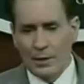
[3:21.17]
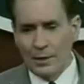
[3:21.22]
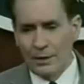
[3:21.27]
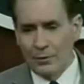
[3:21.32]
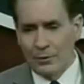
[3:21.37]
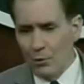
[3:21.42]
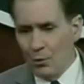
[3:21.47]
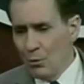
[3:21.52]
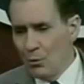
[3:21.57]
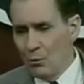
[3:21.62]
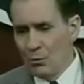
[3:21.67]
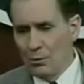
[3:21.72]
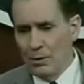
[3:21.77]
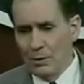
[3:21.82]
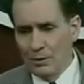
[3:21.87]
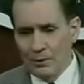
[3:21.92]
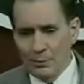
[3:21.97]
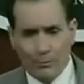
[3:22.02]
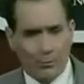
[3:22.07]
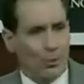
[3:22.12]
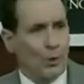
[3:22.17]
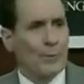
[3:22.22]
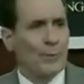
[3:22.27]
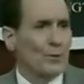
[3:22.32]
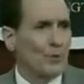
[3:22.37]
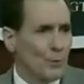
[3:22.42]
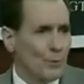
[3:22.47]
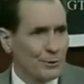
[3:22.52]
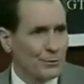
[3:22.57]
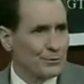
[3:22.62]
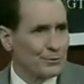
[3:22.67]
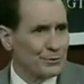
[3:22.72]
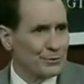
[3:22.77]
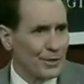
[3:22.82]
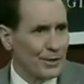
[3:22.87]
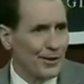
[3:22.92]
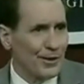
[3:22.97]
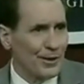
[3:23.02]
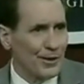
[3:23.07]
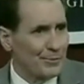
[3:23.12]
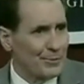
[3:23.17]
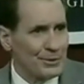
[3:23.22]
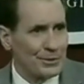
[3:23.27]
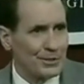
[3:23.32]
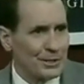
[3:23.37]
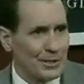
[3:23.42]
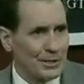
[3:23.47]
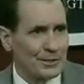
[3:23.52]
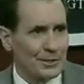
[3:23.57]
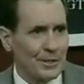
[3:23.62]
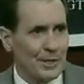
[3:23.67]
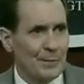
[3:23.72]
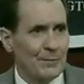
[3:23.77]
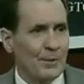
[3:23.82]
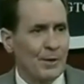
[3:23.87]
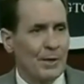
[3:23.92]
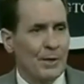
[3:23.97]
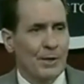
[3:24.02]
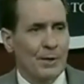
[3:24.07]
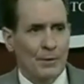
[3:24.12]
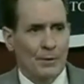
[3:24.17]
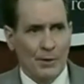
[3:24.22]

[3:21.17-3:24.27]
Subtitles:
No deployment orders have been sent to them.